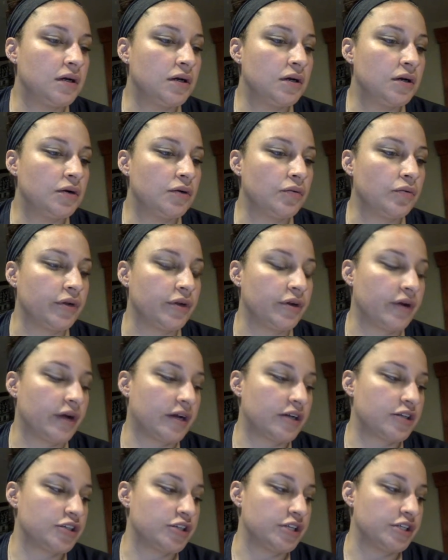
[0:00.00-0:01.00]
when you're
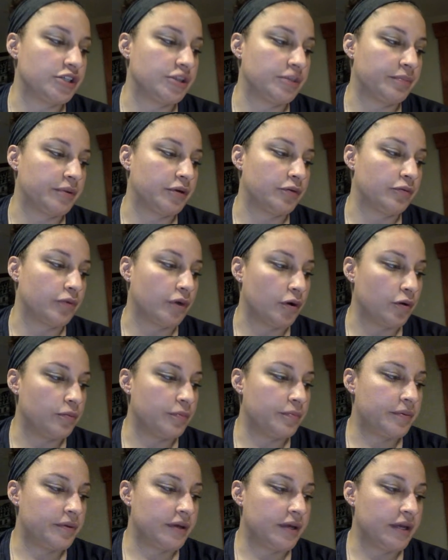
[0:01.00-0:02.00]
actually jumping rope,
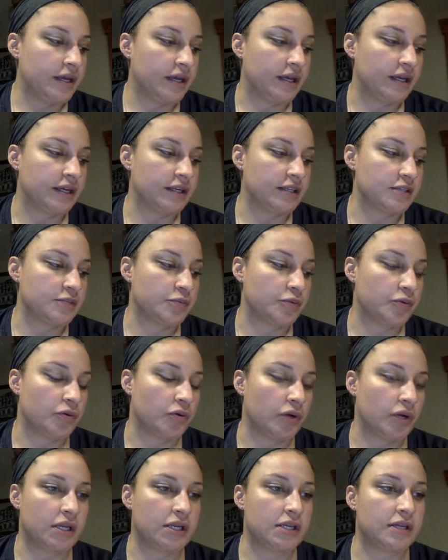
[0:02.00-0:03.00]
it gets
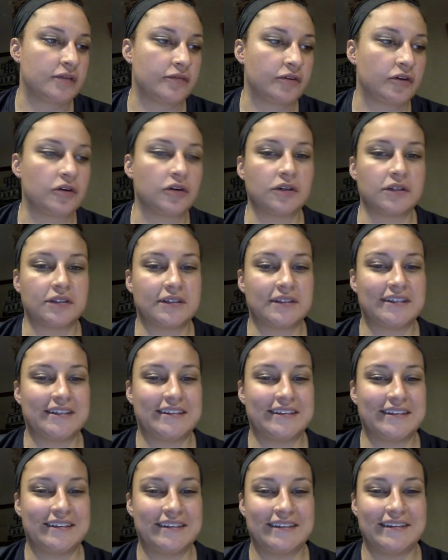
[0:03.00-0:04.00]
pretty difficult
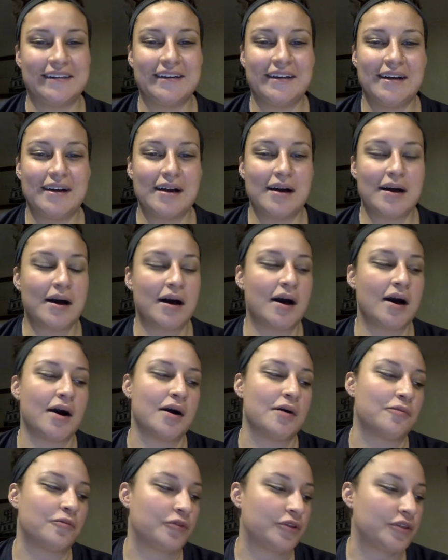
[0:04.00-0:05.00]

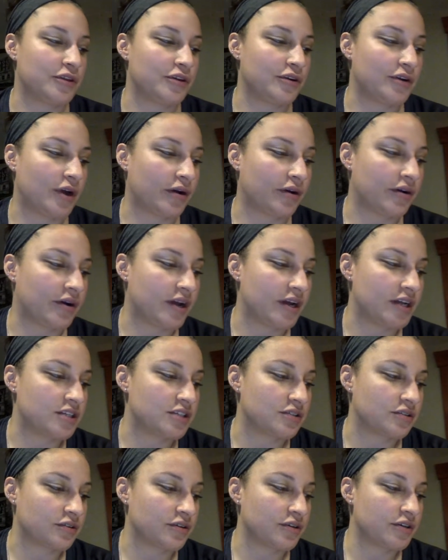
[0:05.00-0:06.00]
with your younger age
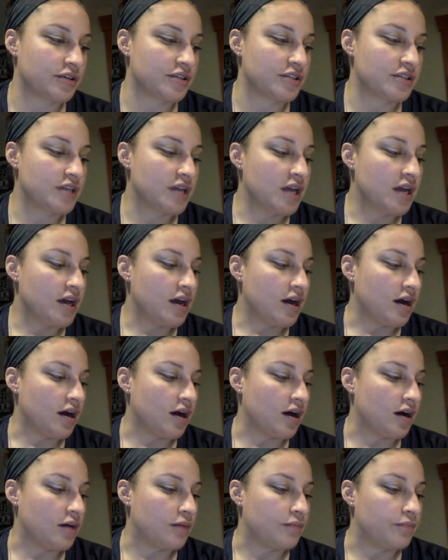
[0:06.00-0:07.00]
learners.
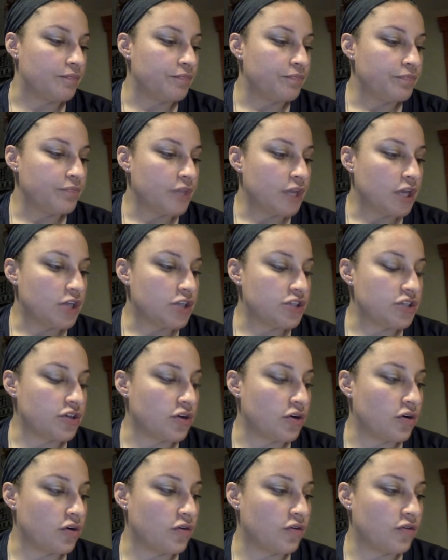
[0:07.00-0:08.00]

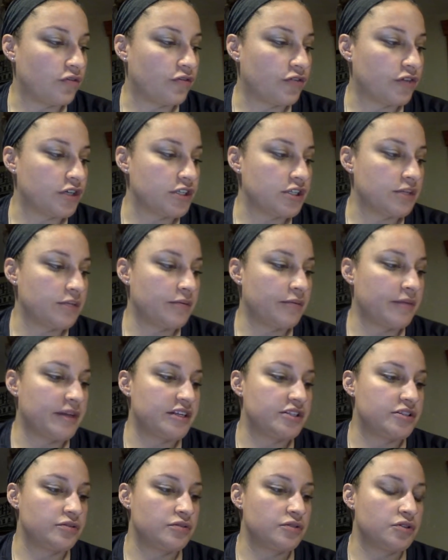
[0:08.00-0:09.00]
So for some of my
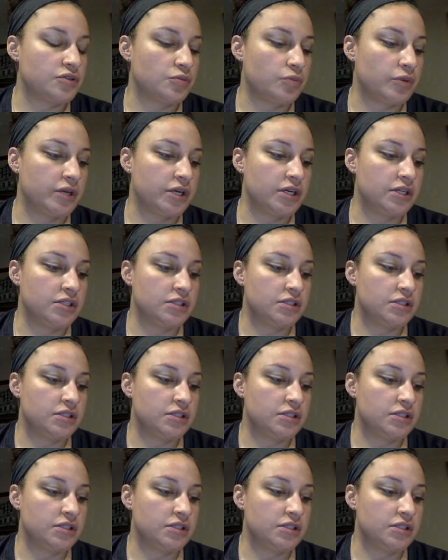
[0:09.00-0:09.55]
students, we